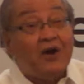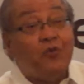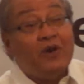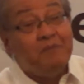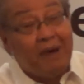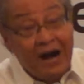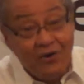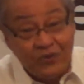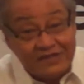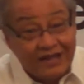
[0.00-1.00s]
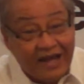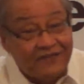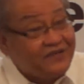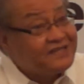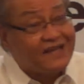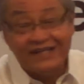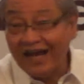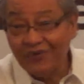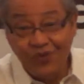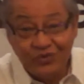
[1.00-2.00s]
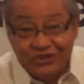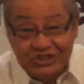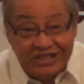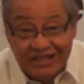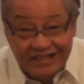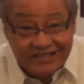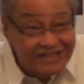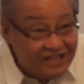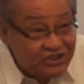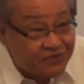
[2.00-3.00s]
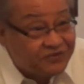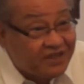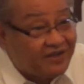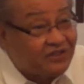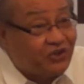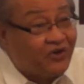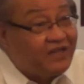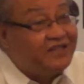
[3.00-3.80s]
When Mao was alive, he said, I won't yield an inch of territory.